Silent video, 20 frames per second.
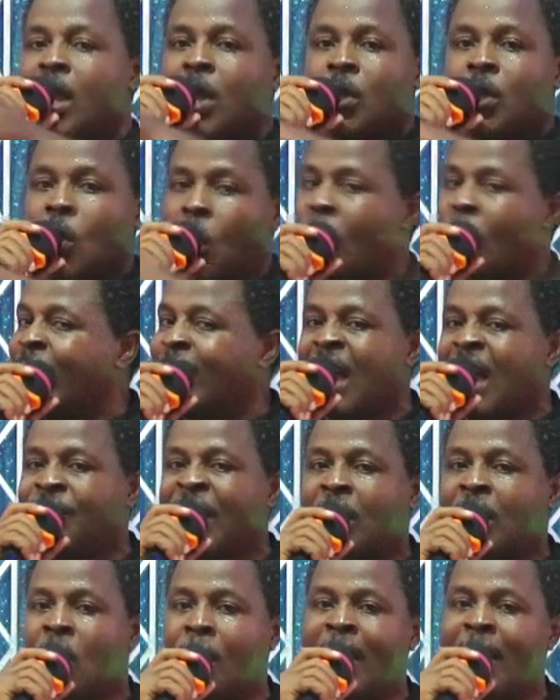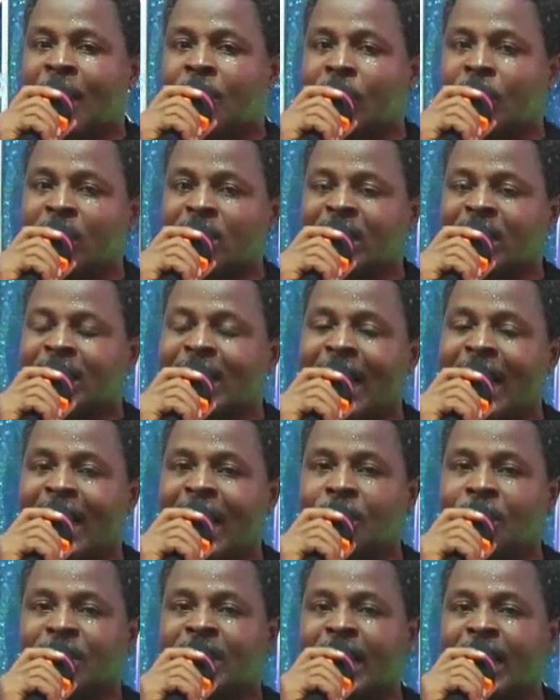You will never come across this
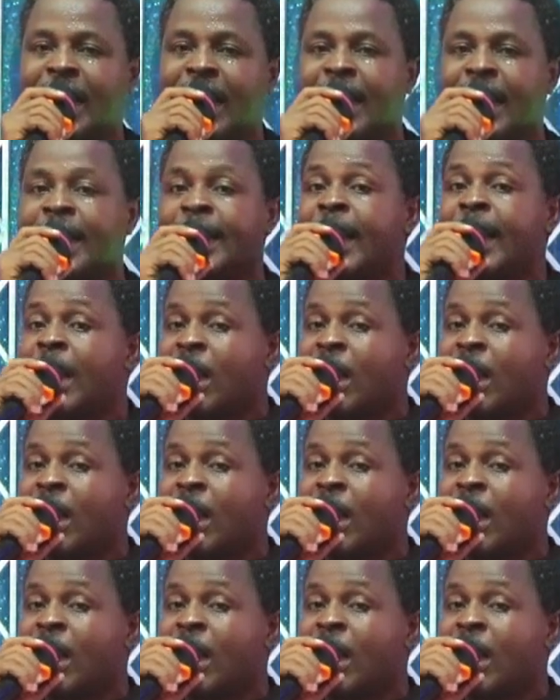account again.